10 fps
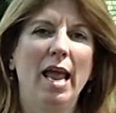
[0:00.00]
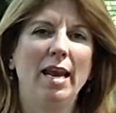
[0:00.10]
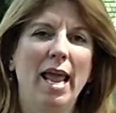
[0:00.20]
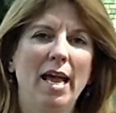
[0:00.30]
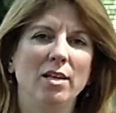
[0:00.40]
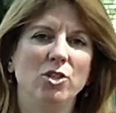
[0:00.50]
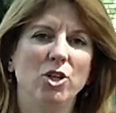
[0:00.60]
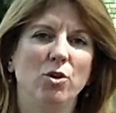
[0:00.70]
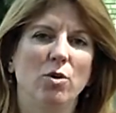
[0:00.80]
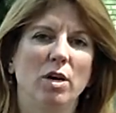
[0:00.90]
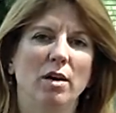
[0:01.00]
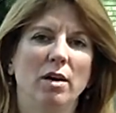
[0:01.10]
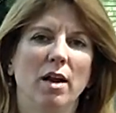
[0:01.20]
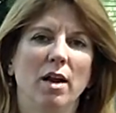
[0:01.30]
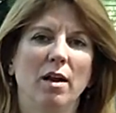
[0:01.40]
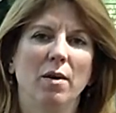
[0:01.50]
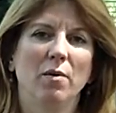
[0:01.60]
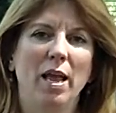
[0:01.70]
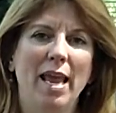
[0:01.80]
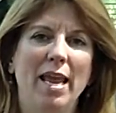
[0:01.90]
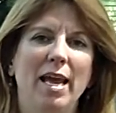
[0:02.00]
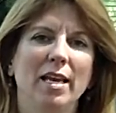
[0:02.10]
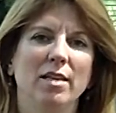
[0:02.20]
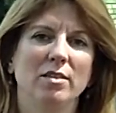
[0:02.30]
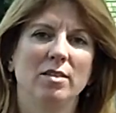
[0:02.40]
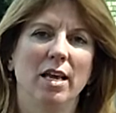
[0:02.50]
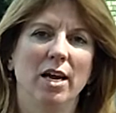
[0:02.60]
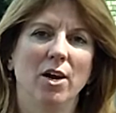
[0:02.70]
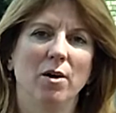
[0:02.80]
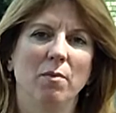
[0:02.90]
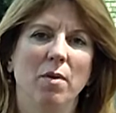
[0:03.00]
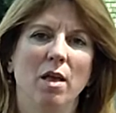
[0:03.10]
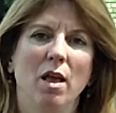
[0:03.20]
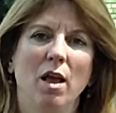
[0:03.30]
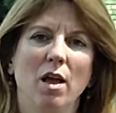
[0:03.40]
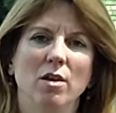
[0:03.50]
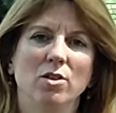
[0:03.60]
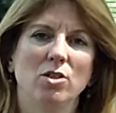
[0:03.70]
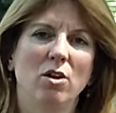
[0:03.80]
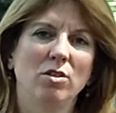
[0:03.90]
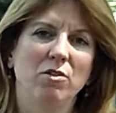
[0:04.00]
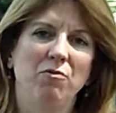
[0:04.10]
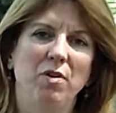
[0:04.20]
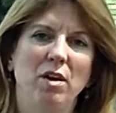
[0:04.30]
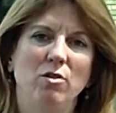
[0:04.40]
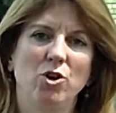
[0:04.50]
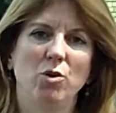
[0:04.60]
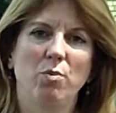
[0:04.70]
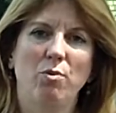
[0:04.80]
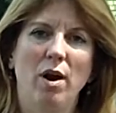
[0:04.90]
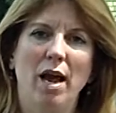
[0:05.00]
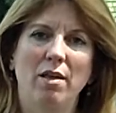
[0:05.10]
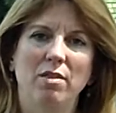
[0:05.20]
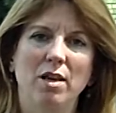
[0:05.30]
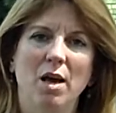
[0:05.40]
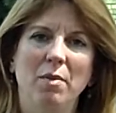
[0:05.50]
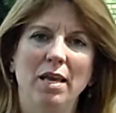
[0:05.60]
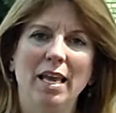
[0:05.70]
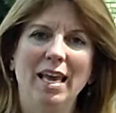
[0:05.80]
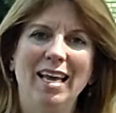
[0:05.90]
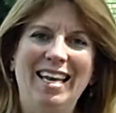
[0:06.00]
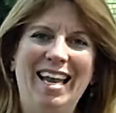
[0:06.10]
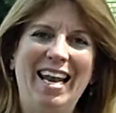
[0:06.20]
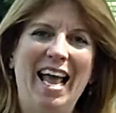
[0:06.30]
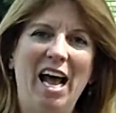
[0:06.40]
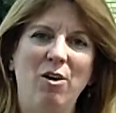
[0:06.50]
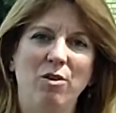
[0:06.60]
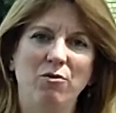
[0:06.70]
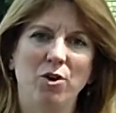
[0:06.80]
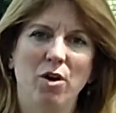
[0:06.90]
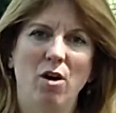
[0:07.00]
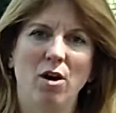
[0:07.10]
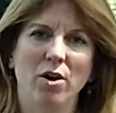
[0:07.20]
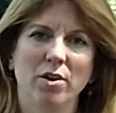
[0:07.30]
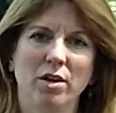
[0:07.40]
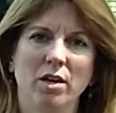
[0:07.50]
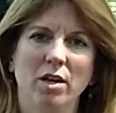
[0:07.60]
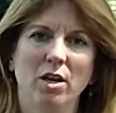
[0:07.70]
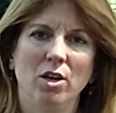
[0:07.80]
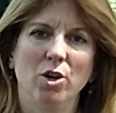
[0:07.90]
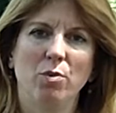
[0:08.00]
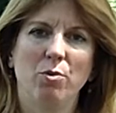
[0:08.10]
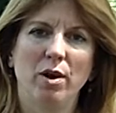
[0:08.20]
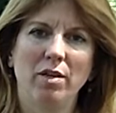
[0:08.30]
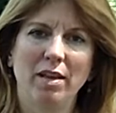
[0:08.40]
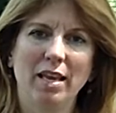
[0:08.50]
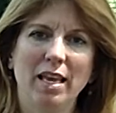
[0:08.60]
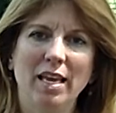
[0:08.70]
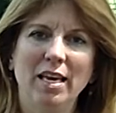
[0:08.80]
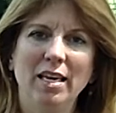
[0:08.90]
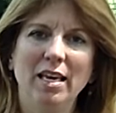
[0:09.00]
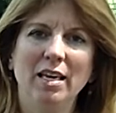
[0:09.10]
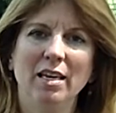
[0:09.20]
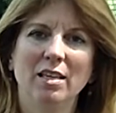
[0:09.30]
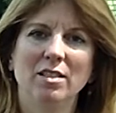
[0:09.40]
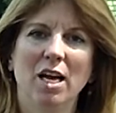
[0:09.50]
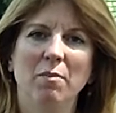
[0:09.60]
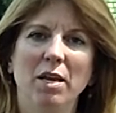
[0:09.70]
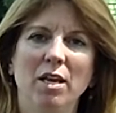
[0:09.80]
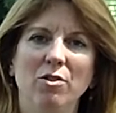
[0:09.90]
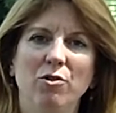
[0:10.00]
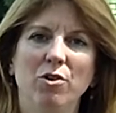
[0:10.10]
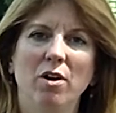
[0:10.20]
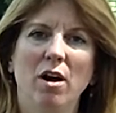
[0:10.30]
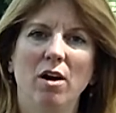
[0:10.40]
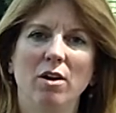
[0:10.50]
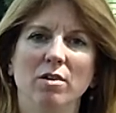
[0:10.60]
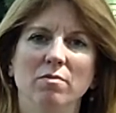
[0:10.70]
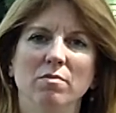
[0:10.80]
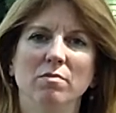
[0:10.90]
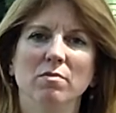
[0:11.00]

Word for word: And as your hand is there, start to feel your breath coming in and out of your heart. You're breathing in, it's coming in through your heart,